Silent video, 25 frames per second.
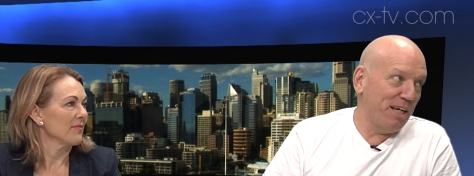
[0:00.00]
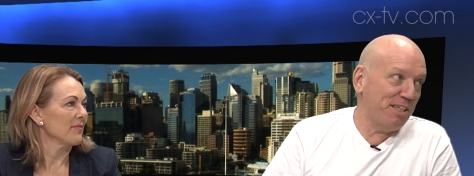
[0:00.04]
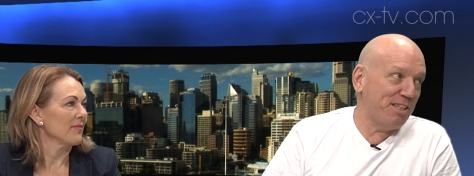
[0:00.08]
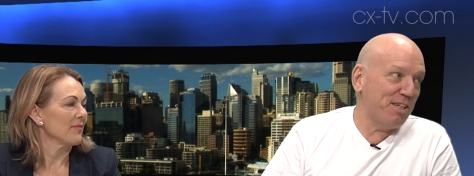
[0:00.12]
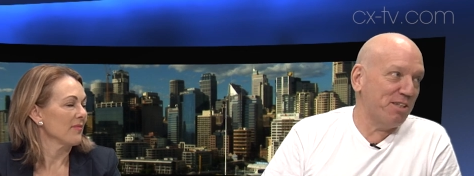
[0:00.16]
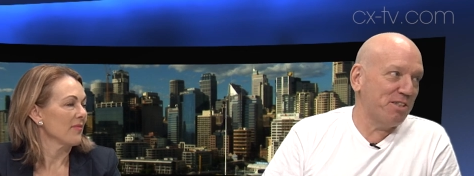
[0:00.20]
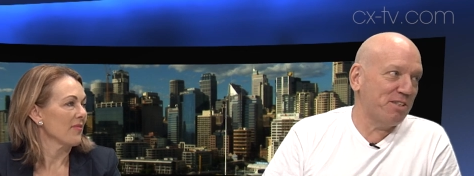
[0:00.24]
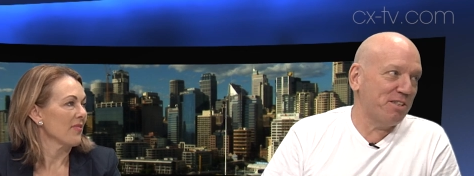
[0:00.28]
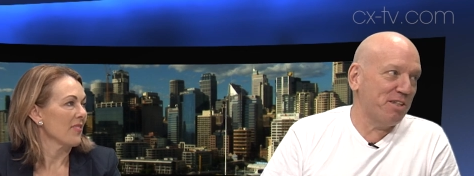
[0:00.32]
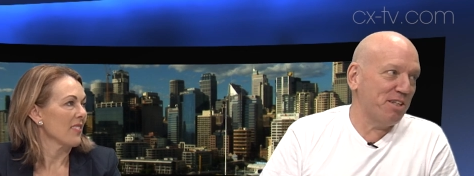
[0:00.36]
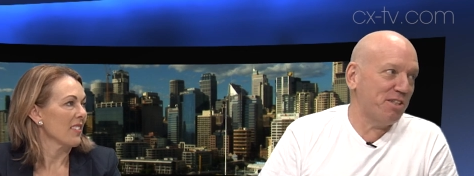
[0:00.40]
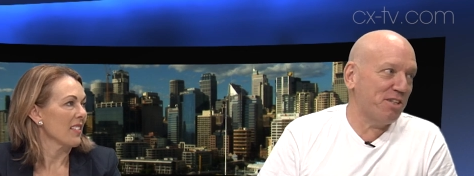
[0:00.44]
Speaker 1: this is
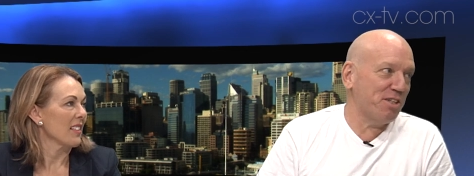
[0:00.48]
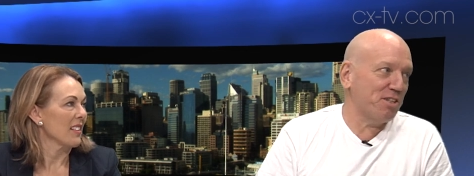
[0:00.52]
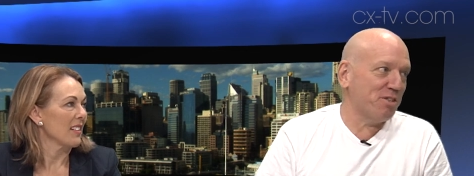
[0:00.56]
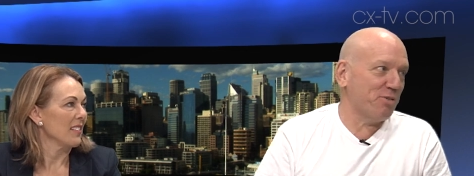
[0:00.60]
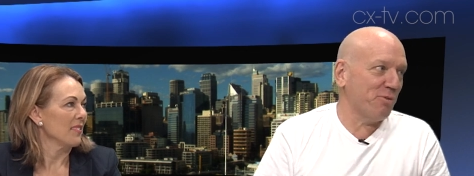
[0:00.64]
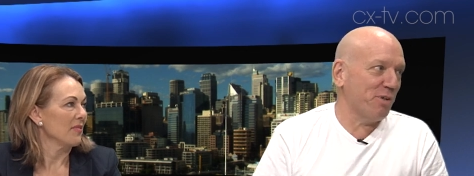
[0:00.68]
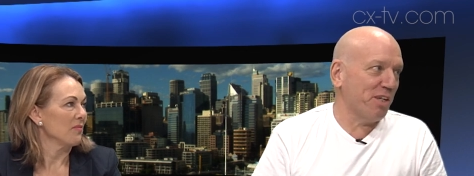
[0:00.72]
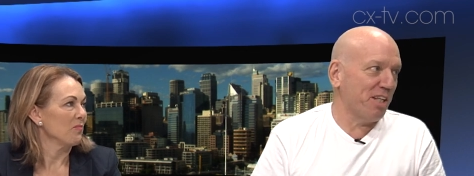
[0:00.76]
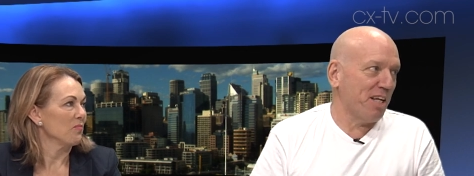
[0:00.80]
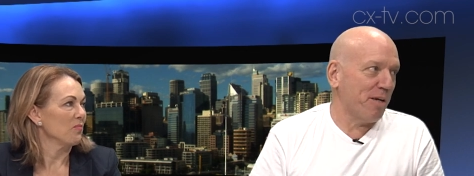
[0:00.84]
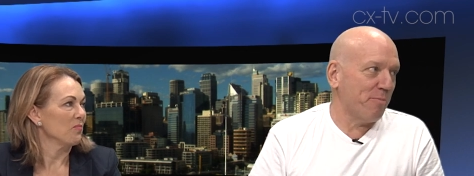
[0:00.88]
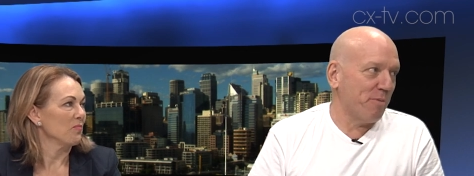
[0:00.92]
this life. is
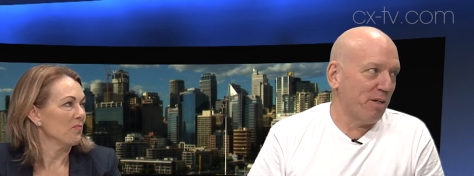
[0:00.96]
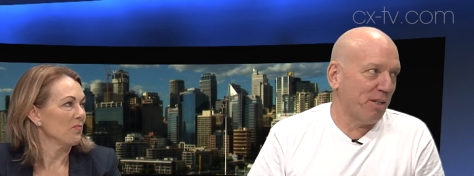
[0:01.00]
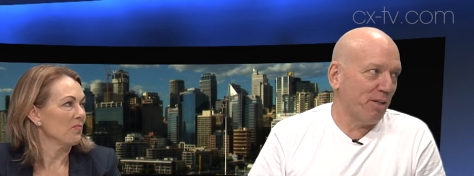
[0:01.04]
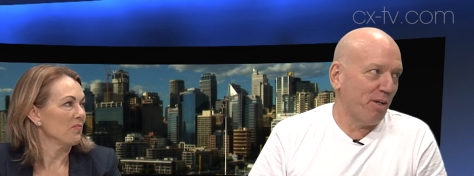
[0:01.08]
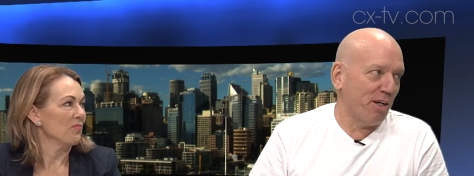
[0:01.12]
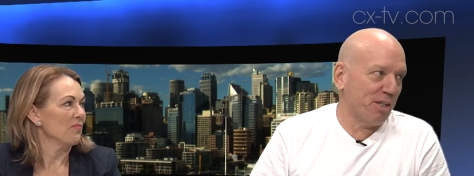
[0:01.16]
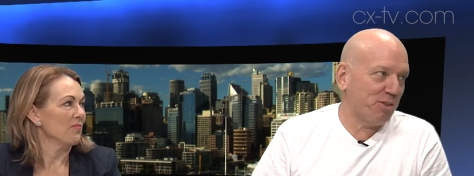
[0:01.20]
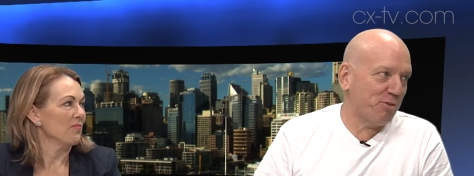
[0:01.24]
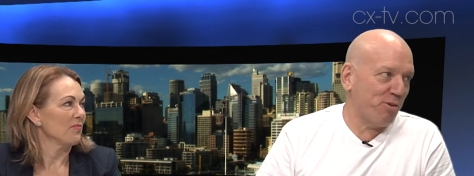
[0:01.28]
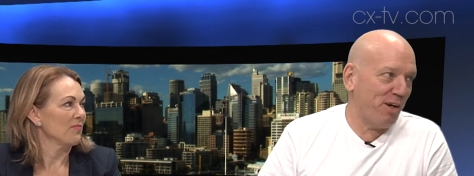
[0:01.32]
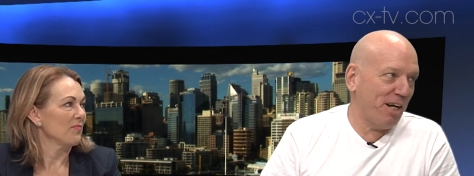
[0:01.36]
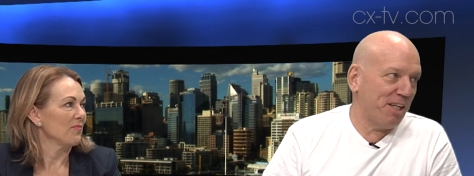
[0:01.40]
really a bit like
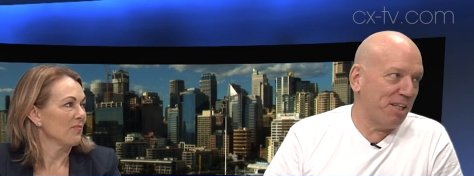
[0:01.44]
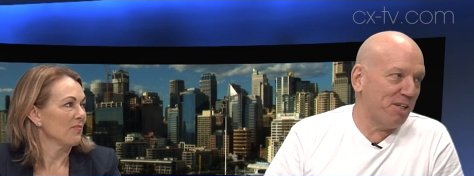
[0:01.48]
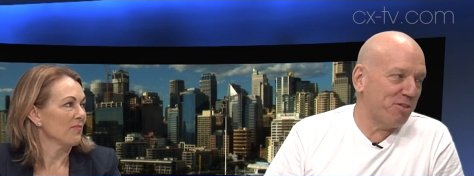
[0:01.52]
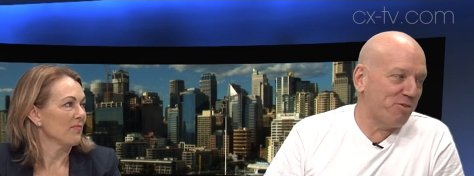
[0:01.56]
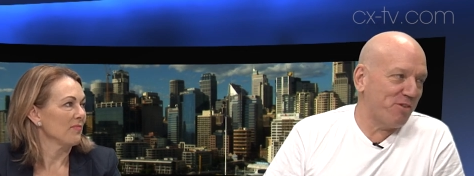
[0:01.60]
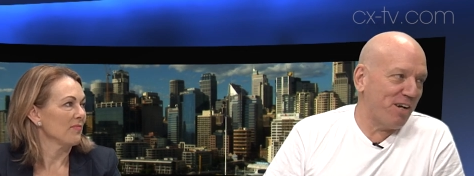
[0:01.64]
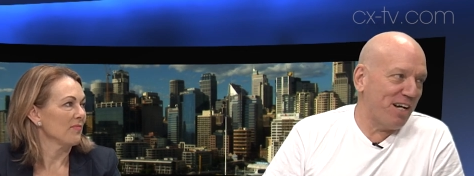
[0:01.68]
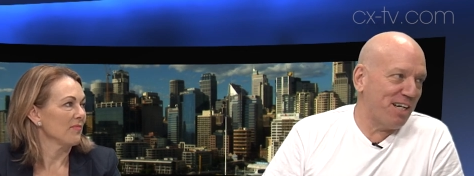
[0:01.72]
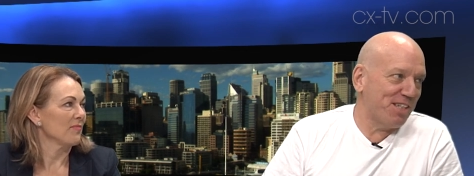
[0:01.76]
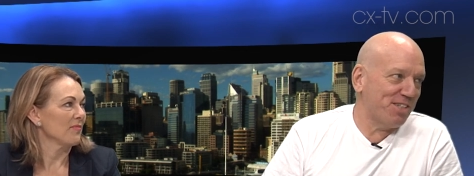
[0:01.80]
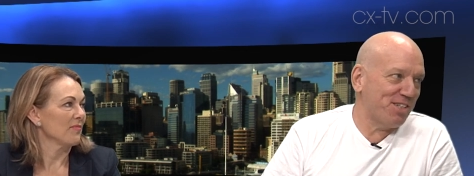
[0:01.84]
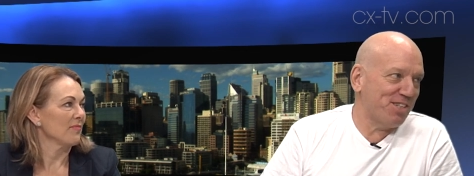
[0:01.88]
trailer
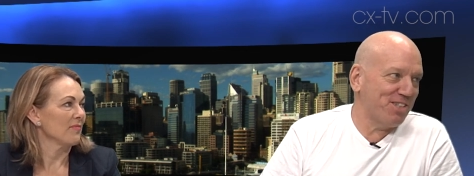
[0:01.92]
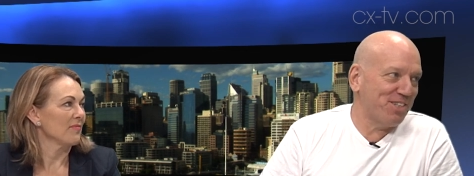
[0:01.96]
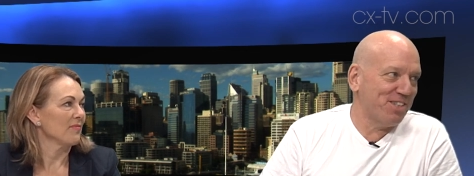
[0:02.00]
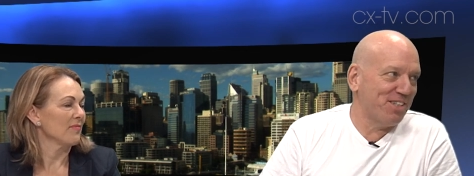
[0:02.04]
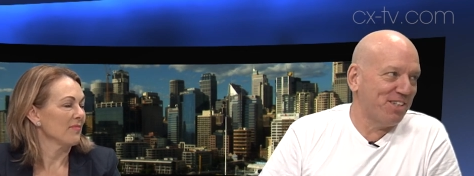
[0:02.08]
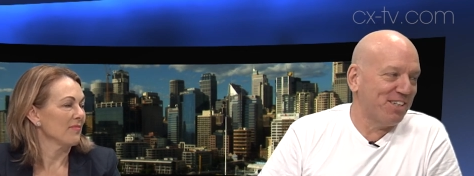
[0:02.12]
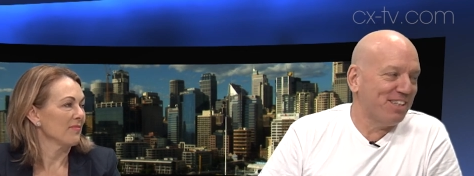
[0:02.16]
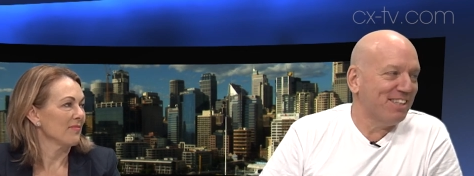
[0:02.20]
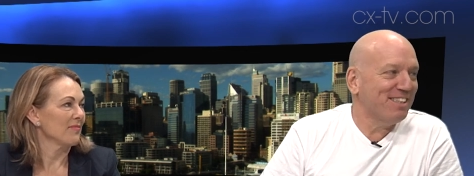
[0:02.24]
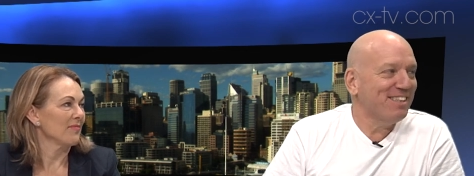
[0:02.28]
trash, isn't it?